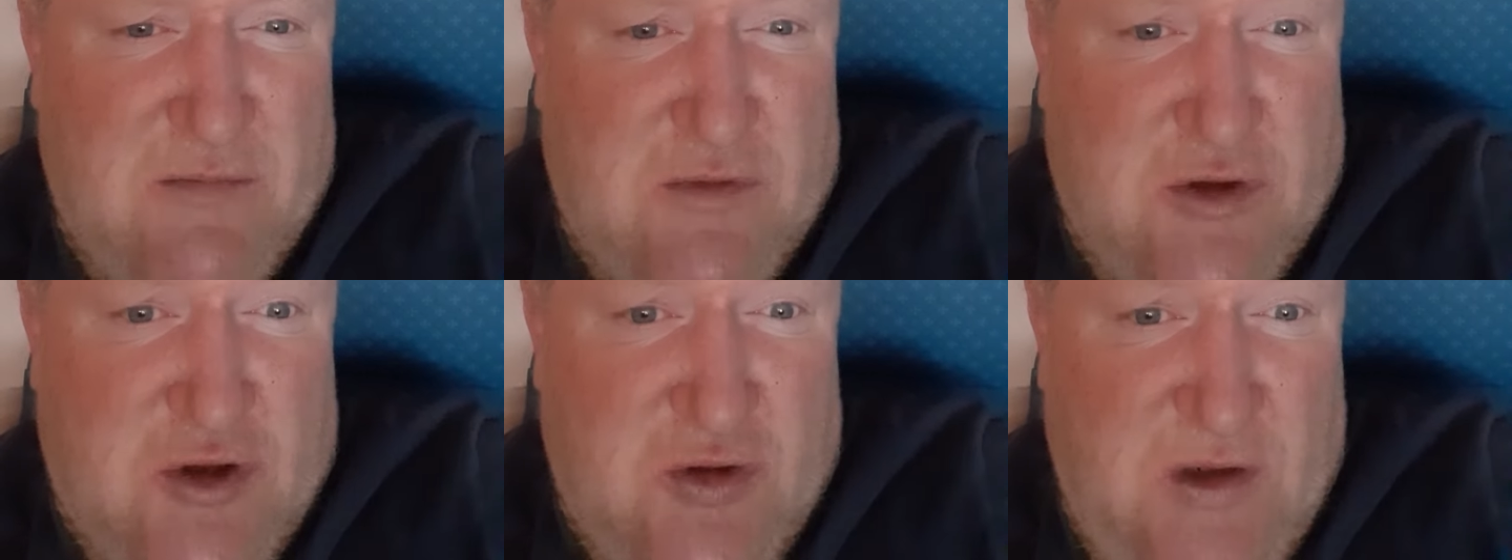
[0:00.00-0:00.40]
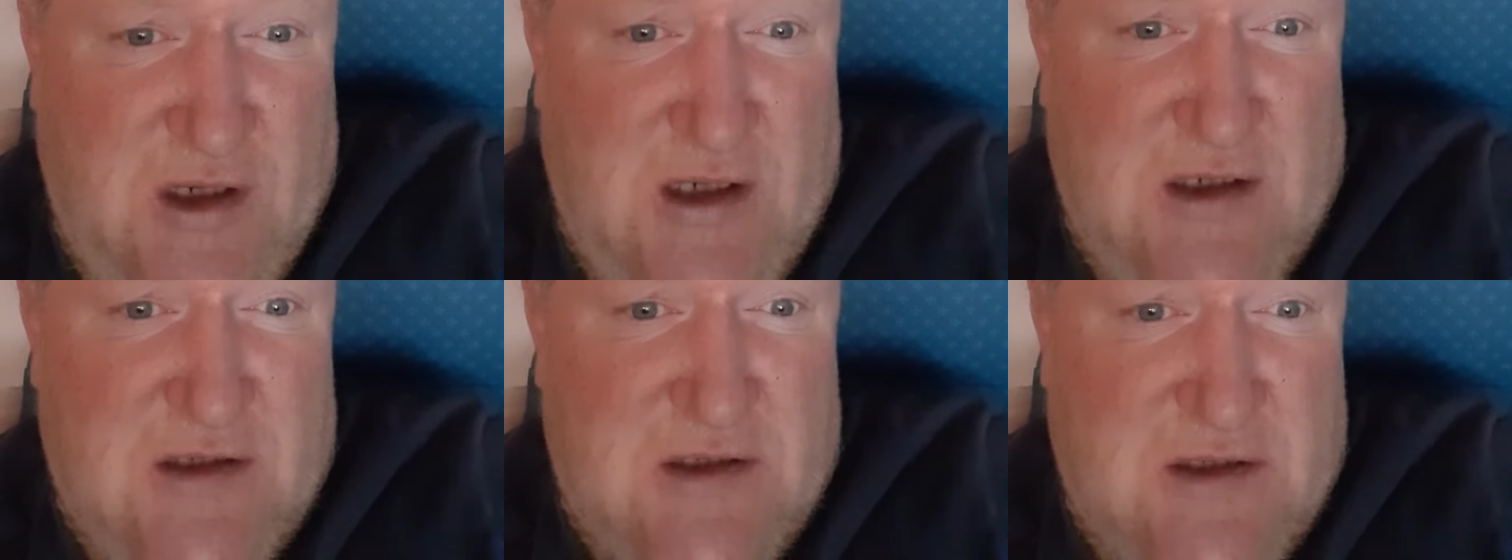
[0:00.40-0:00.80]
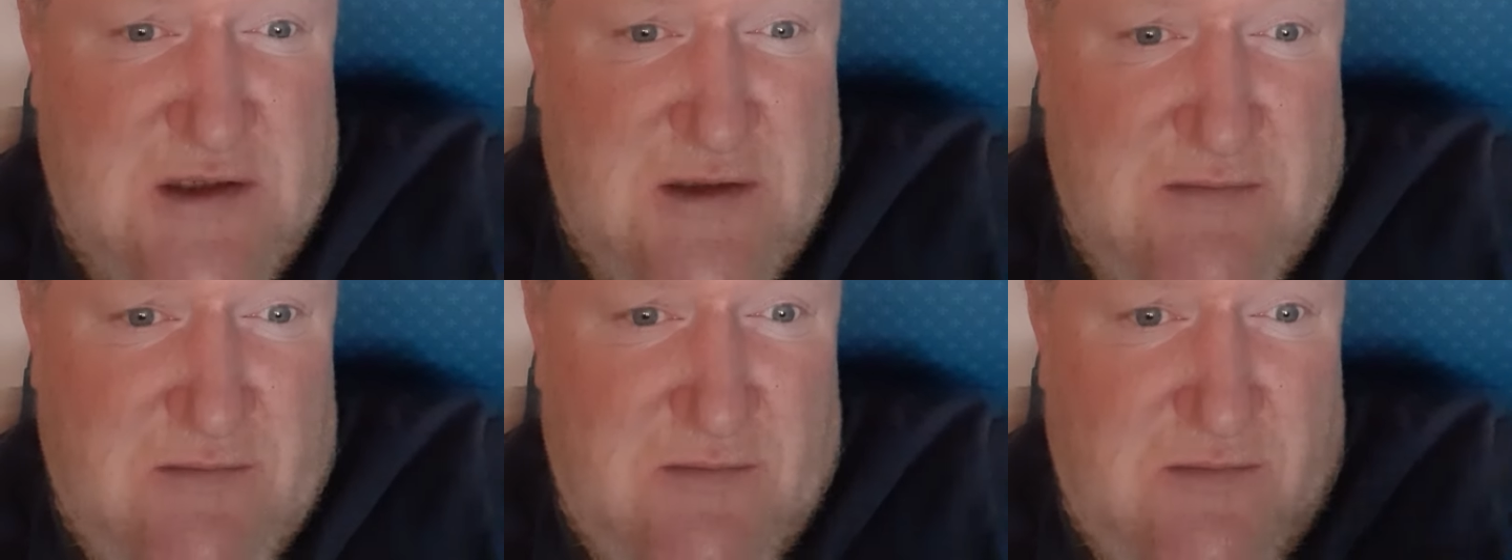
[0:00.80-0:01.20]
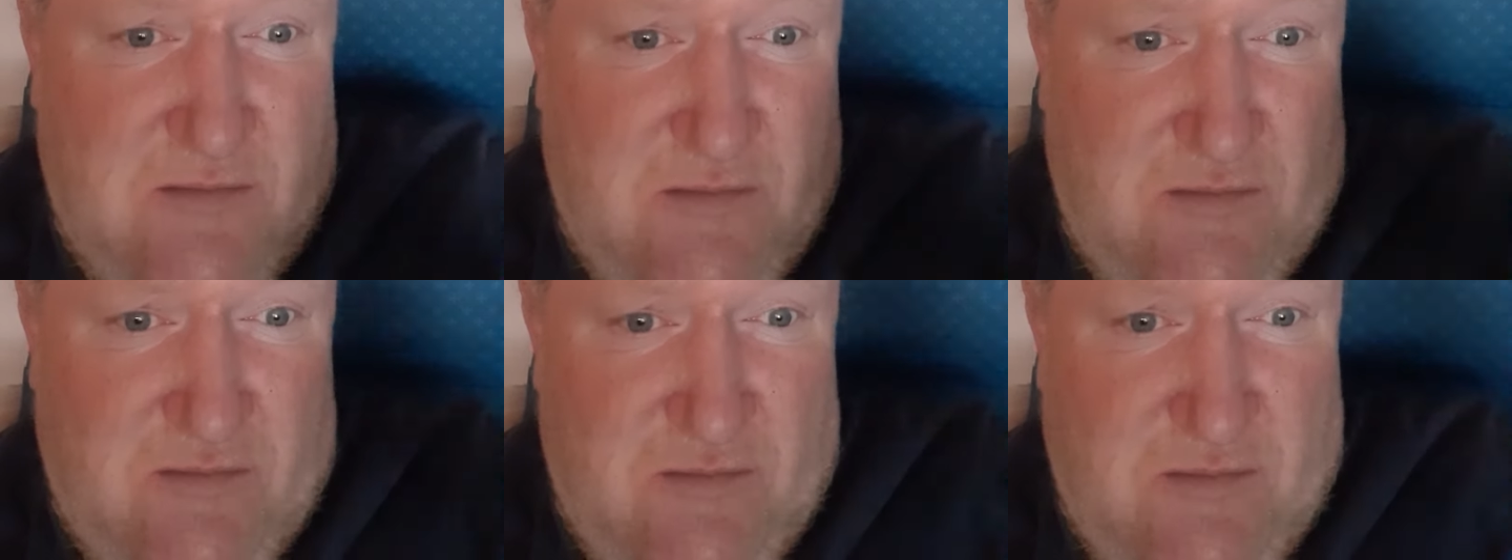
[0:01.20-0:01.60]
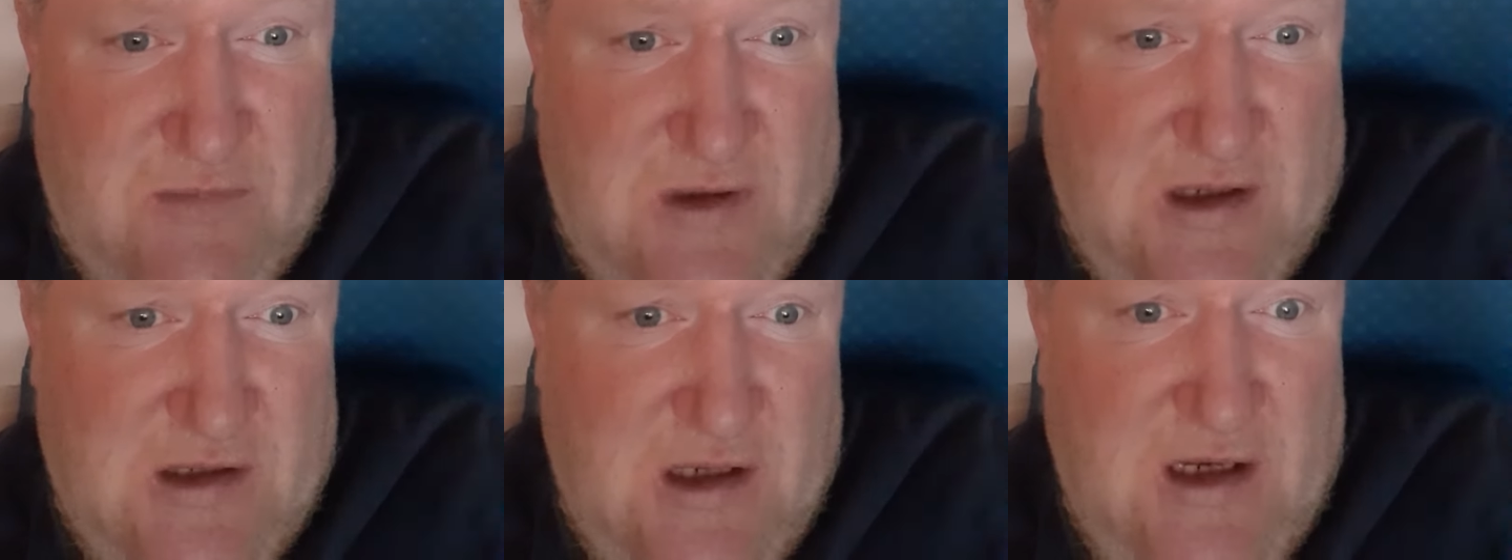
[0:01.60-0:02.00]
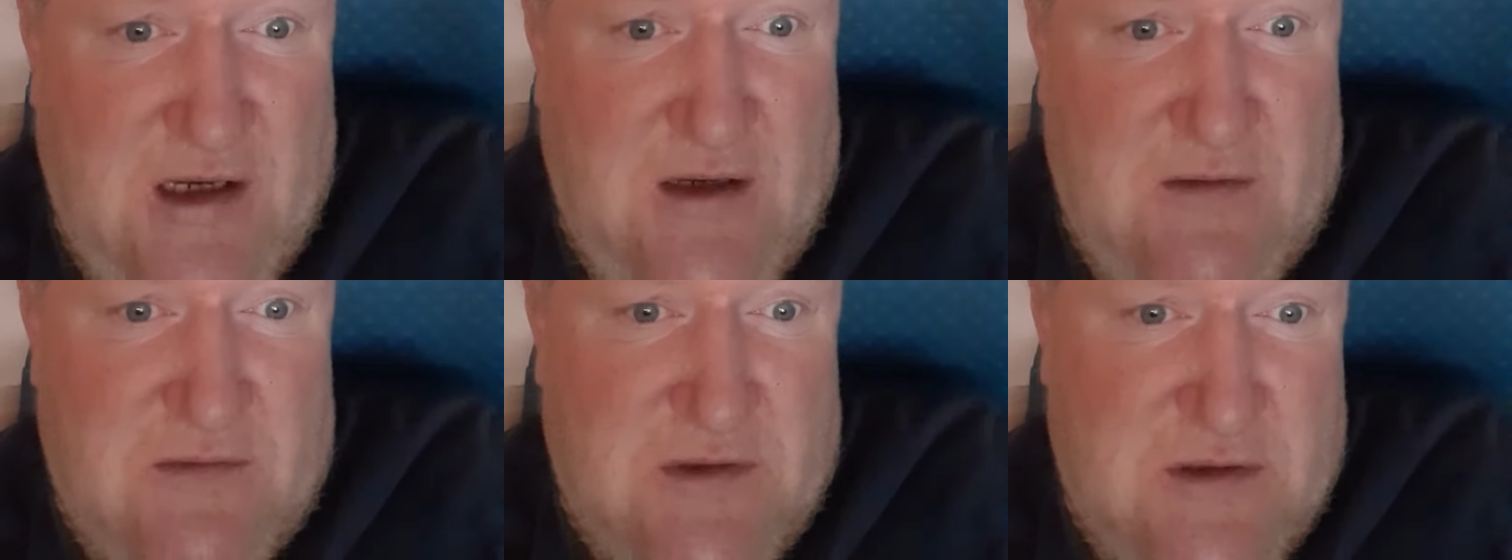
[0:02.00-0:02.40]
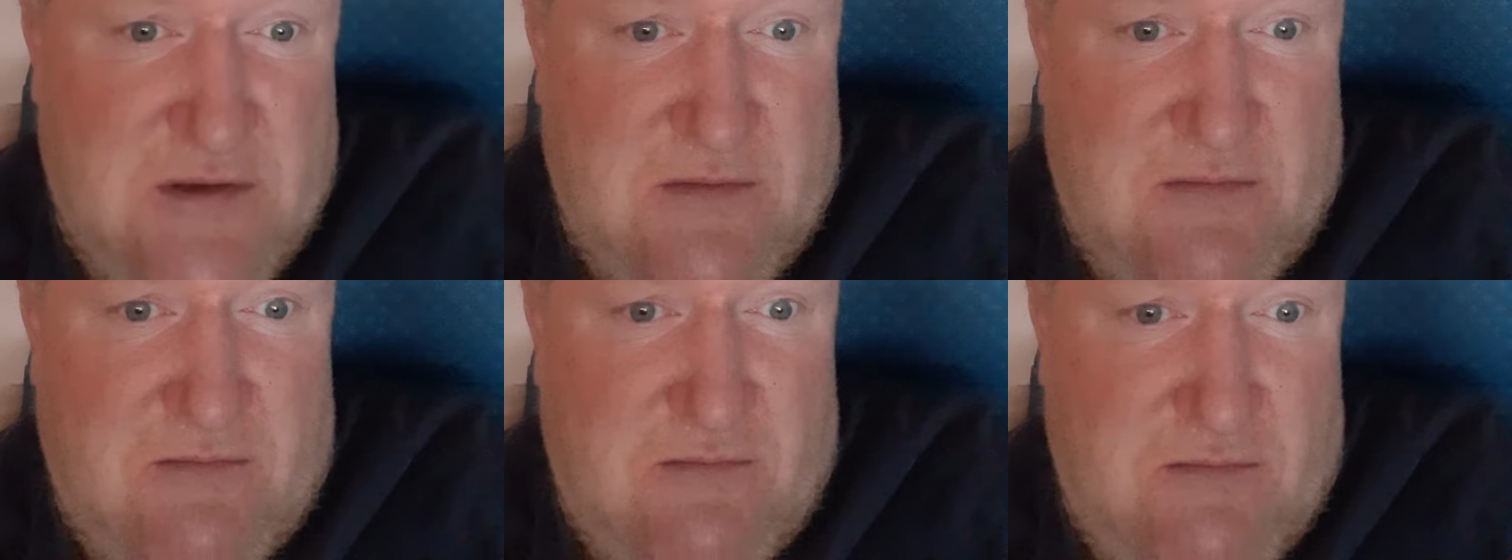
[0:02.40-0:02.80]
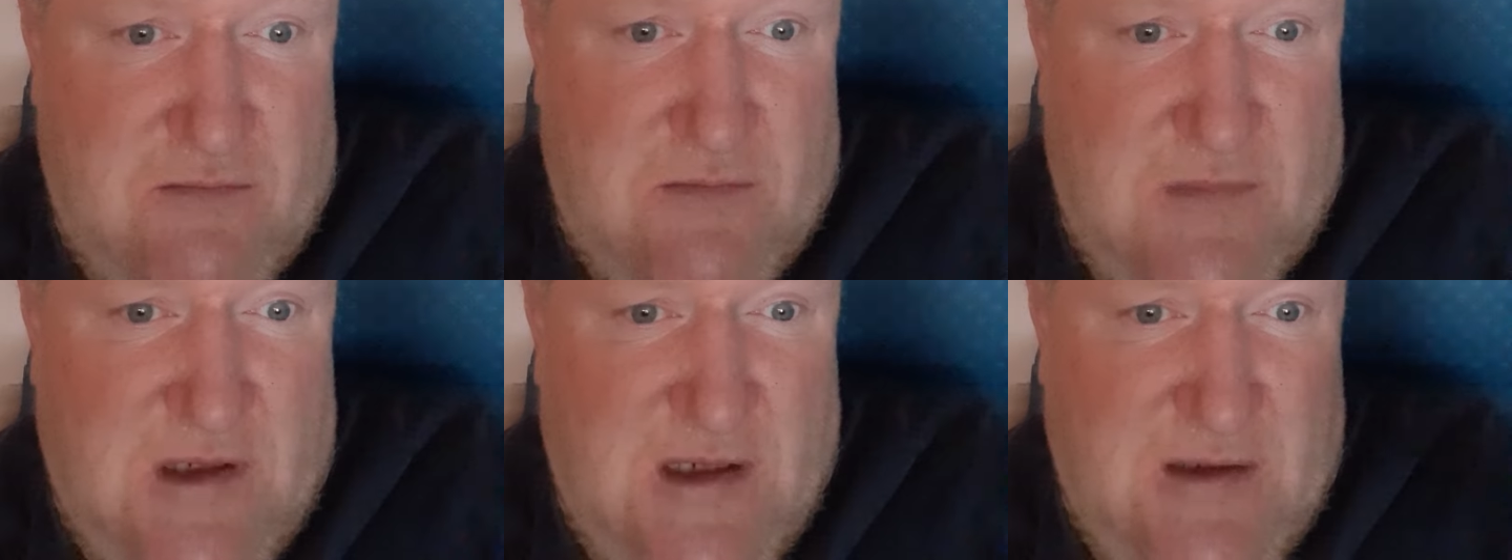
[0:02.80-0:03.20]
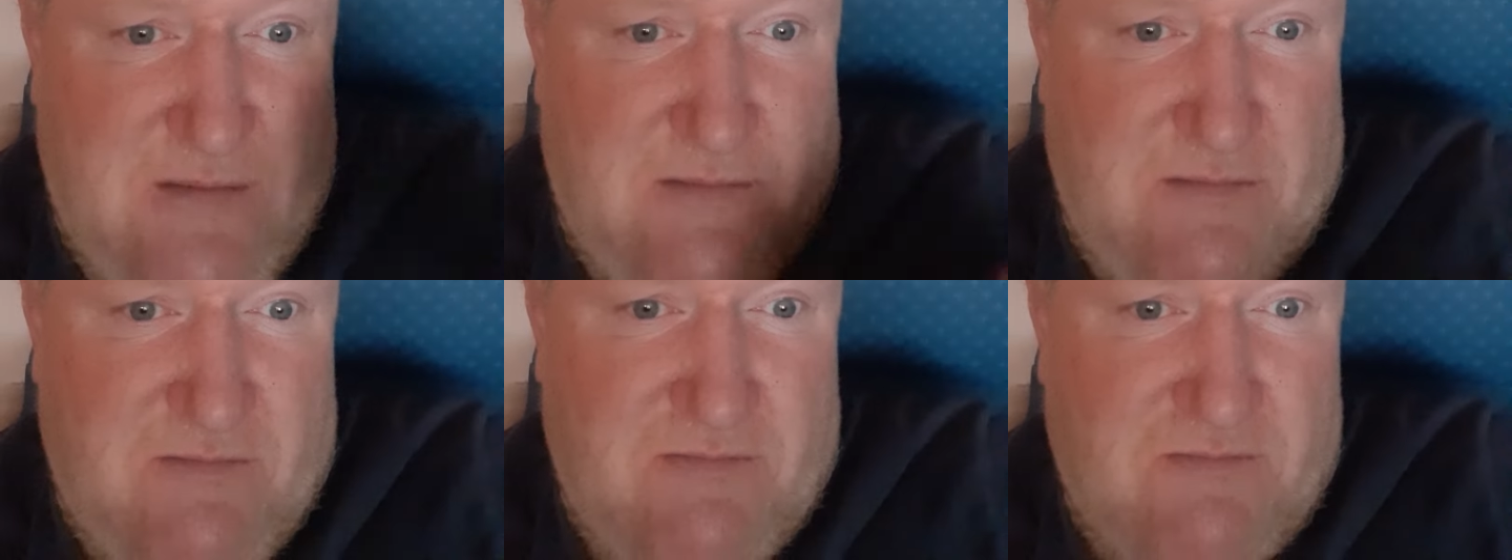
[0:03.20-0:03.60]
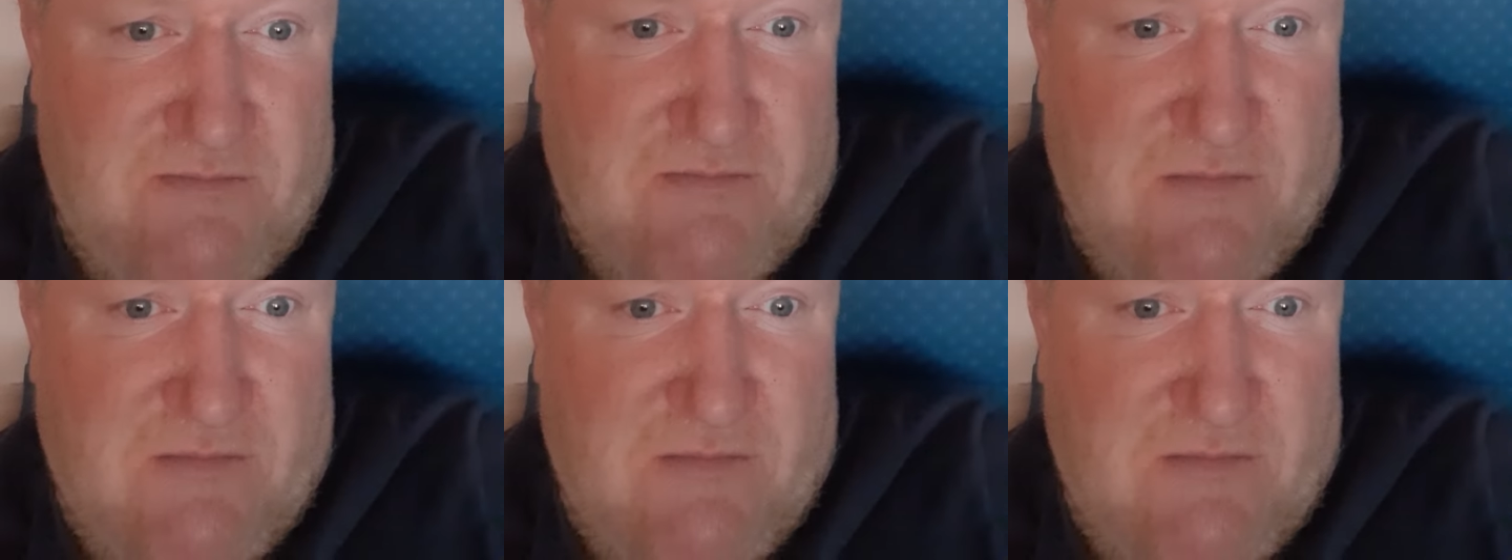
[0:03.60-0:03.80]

Trees and the leaves, you